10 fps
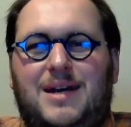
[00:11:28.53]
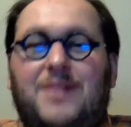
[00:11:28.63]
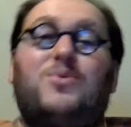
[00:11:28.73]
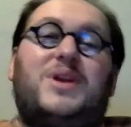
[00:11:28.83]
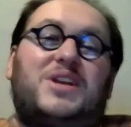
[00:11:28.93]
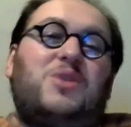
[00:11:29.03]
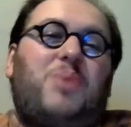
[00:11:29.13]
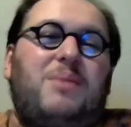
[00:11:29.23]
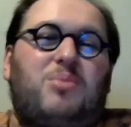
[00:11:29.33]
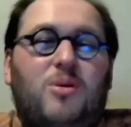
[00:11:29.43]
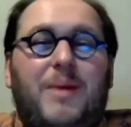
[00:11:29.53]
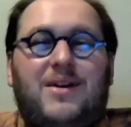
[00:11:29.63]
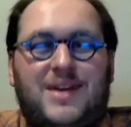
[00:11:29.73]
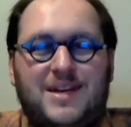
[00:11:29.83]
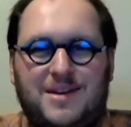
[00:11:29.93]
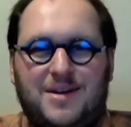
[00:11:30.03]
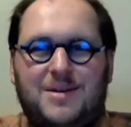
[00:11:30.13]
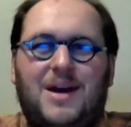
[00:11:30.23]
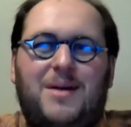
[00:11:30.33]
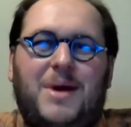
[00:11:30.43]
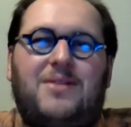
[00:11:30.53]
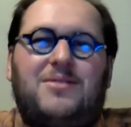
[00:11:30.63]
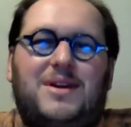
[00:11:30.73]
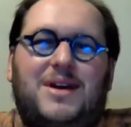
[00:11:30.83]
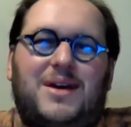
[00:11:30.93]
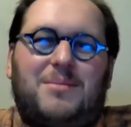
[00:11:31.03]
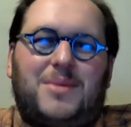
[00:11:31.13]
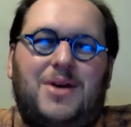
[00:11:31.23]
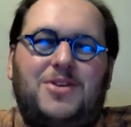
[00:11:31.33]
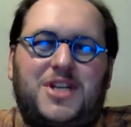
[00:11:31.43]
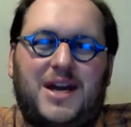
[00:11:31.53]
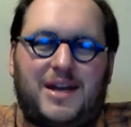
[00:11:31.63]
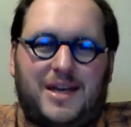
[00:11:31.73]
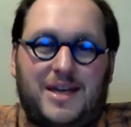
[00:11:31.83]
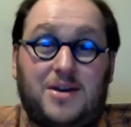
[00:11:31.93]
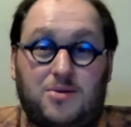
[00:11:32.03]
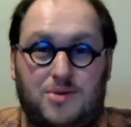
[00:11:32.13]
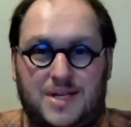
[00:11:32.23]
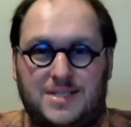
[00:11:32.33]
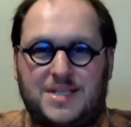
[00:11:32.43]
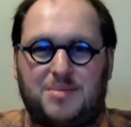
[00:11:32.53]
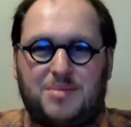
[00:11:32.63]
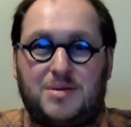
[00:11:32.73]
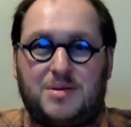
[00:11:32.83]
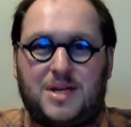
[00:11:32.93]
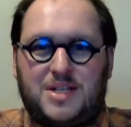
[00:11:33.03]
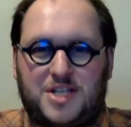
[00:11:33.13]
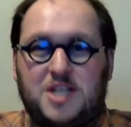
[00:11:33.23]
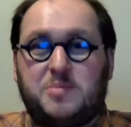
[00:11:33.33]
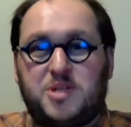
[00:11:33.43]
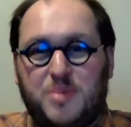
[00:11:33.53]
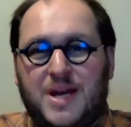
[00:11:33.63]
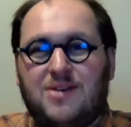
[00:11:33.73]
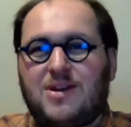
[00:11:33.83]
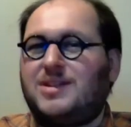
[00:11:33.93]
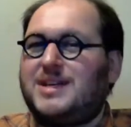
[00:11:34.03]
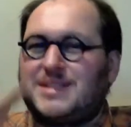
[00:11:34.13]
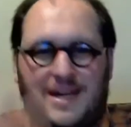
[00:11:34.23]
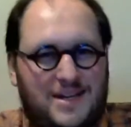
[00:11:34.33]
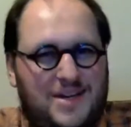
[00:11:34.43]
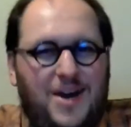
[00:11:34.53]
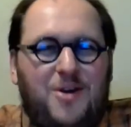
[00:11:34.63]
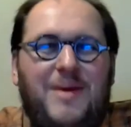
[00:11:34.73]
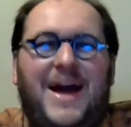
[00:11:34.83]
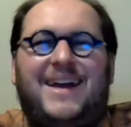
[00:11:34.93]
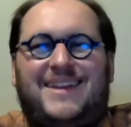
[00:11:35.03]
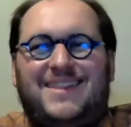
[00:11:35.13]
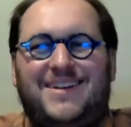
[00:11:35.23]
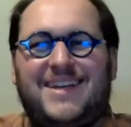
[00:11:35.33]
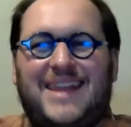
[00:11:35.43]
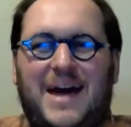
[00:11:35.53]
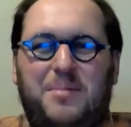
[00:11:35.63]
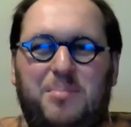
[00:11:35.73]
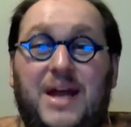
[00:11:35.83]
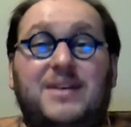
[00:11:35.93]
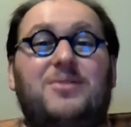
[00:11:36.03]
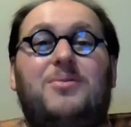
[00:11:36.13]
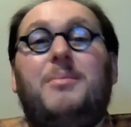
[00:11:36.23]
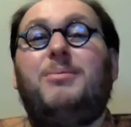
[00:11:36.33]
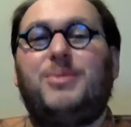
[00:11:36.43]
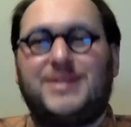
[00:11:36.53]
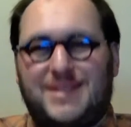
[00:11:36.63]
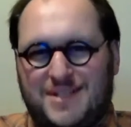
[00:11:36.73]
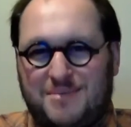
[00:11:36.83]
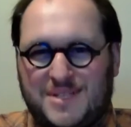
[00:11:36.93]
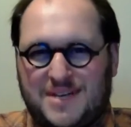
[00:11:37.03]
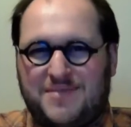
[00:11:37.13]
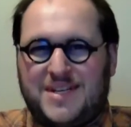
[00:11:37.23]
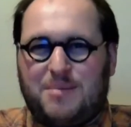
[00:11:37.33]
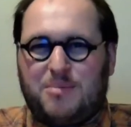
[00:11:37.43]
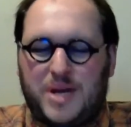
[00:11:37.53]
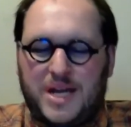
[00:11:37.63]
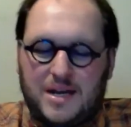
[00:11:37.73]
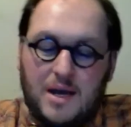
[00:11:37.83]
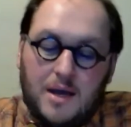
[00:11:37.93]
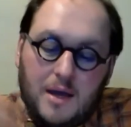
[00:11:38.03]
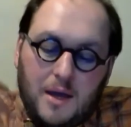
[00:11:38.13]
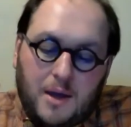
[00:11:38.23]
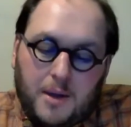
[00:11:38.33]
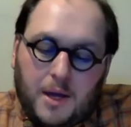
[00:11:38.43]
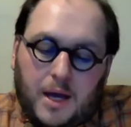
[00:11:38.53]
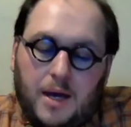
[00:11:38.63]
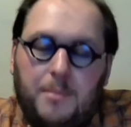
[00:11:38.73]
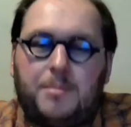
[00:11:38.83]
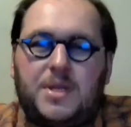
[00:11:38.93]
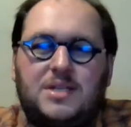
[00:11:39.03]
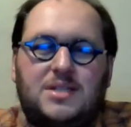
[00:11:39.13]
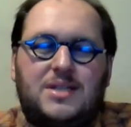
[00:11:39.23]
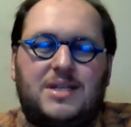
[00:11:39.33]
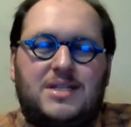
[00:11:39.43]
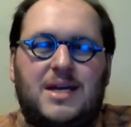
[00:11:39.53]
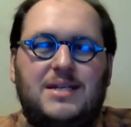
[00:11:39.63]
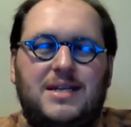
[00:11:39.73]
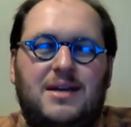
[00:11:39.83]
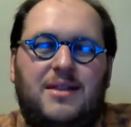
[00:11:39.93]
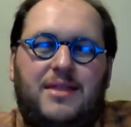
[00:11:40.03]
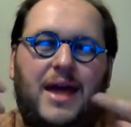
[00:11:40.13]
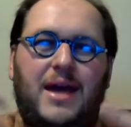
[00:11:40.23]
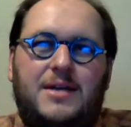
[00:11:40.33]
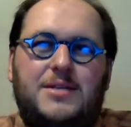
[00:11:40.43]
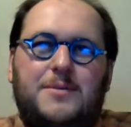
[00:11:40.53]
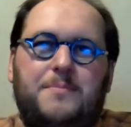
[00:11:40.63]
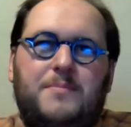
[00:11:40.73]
I've written a paper about oceanic eco-criticism in Shakespeare's Pericles, and I could go back and look at that, but I don't remember what the term is off the top of my head. But this idea that